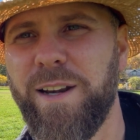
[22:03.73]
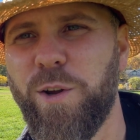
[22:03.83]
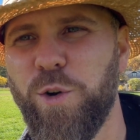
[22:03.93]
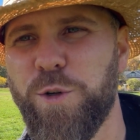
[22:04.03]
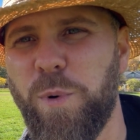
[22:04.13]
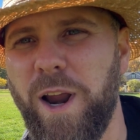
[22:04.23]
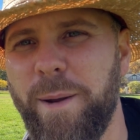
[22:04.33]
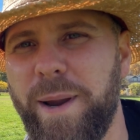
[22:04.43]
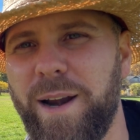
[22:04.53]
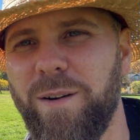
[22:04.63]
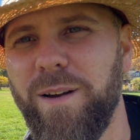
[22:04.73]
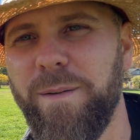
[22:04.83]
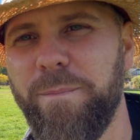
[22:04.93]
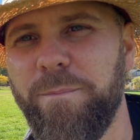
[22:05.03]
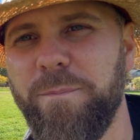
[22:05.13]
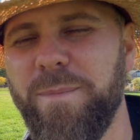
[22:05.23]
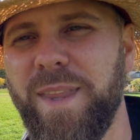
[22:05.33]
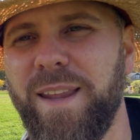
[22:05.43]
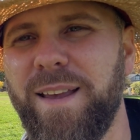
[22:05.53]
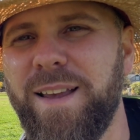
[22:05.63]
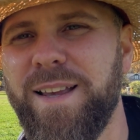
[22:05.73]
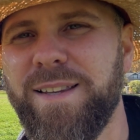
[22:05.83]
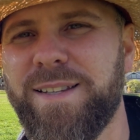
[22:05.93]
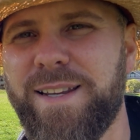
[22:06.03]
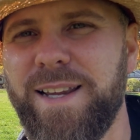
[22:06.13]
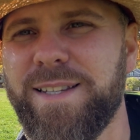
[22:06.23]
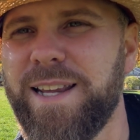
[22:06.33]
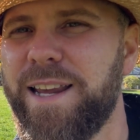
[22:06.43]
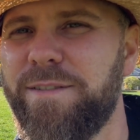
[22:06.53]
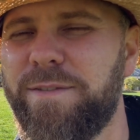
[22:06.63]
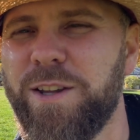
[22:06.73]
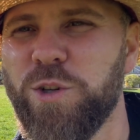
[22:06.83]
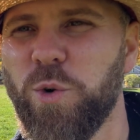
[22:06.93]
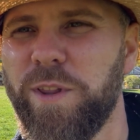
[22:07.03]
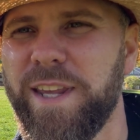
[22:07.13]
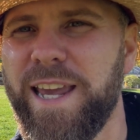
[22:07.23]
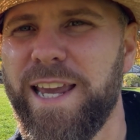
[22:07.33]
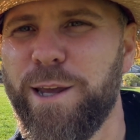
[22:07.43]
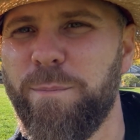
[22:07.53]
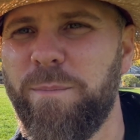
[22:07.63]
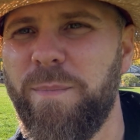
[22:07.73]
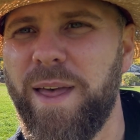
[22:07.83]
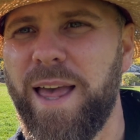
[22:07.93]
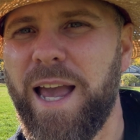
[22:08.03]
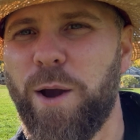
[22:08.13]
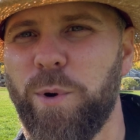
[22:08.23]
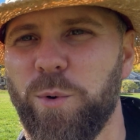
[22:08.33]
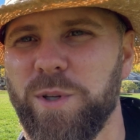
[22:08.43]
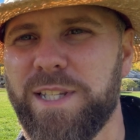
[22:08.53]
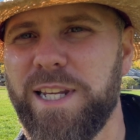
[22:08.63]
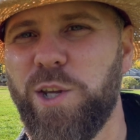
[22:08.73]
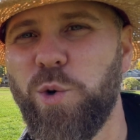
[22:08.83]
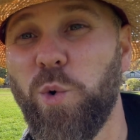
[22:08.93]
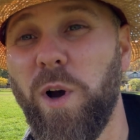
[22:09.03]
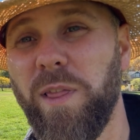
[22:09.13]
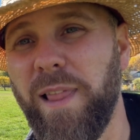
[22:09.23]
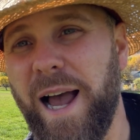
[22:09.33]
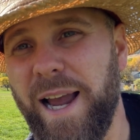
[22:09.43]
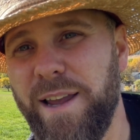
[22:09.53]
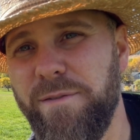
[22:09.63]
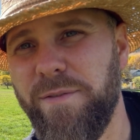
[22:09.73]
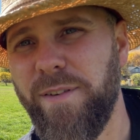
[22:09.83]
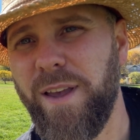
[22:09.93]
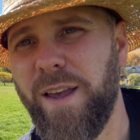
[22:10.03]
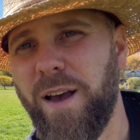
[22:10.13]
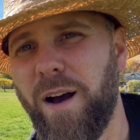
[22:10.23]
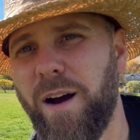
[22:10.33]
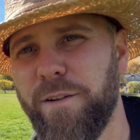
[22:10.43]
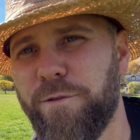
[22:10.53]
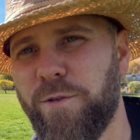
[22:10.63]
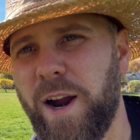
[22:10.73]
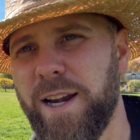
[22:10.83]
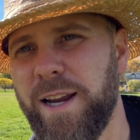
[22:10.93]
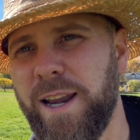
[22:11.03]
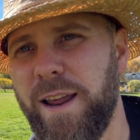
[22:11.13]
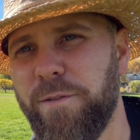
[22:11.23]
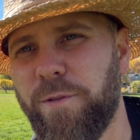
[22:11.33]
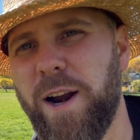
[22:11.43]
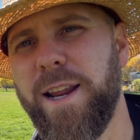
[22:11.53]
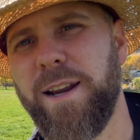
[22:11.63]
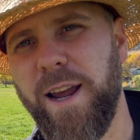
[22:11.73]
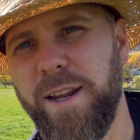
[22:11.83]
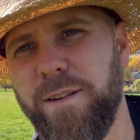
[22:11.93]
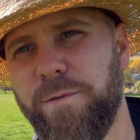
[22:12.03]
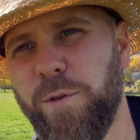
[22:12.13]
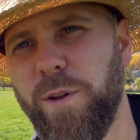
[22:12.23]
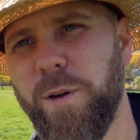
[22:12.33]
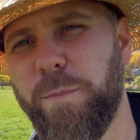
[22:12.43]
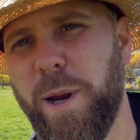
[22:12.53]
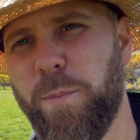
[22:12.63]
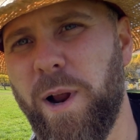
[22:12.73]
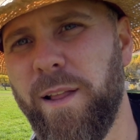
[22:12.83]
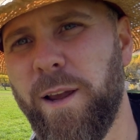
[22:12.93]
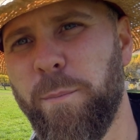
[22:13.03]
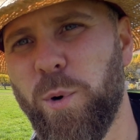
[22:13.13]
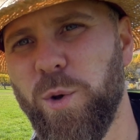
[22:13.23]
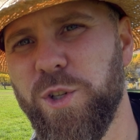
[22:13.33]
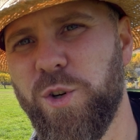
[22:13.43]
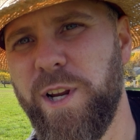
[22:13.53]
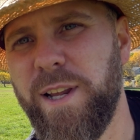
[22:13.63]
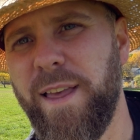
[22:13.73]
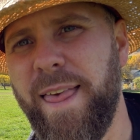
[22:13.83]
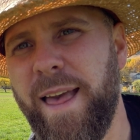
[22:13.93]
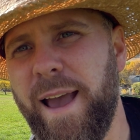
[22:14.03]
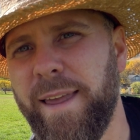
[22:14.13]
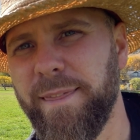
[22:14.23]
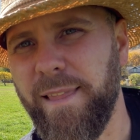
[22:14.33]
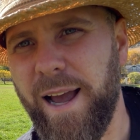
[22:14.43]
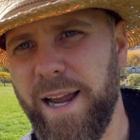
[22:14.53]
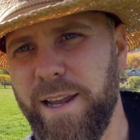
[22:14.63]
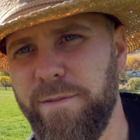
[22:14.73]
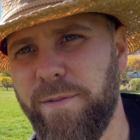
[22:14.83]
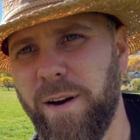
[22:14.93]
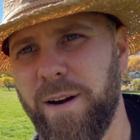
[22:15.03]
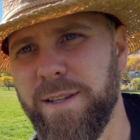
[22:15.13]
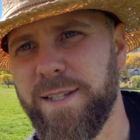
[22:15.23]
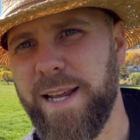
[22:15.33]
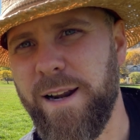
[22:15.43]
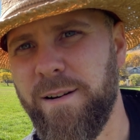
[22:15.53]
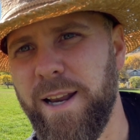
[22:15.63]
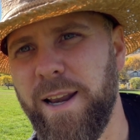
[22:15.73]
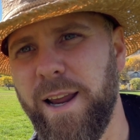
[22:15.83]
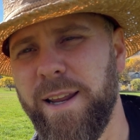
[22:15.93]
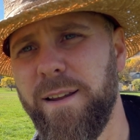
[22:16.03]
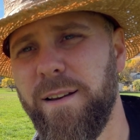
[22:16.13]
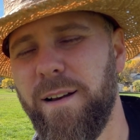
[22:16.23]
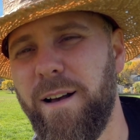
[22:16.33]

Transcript: and Coach Prime era. Stay safe, enjoy the game, and we will see you live on Friday night for the pep rally on Pearl Street, and live on Saturday night